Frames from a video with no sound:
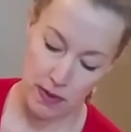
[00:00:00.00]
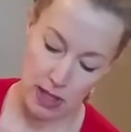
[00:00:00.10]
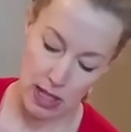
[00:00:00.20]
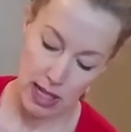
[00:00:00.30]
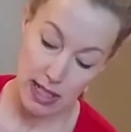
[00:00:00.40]

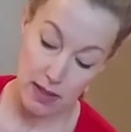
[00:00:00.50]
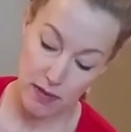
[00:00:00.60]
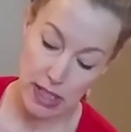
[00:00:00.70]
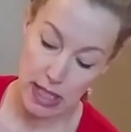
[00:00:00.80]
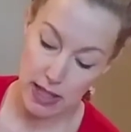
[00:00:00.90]
It's
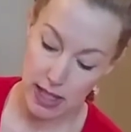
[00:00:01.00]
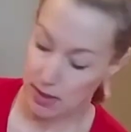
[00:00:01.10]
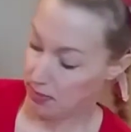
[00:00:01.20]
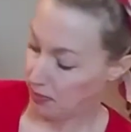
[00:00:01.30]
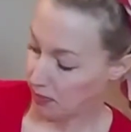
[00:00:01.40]
funny that
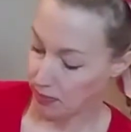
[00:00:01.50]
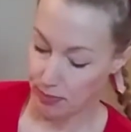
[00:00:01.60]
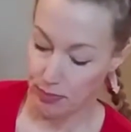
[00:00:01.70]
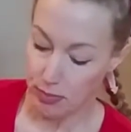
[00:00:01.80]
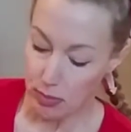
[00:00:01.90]

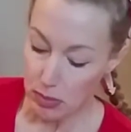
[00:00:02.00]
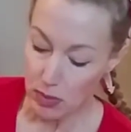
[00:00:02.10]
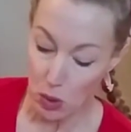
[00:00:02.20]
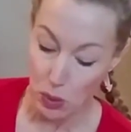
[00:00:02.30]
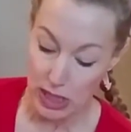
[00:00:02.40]

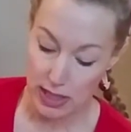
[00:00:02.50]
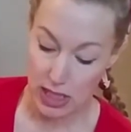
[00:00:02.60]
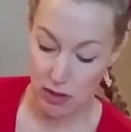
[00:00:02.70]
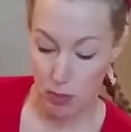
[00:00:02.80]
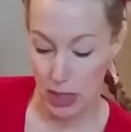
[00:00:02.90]
with this stuff
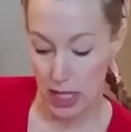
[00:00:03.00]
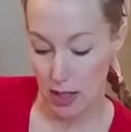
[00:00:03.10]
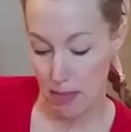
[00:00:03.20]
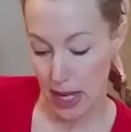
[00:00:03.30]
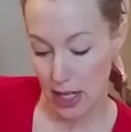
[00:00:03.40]
being
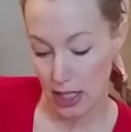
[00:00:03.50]
made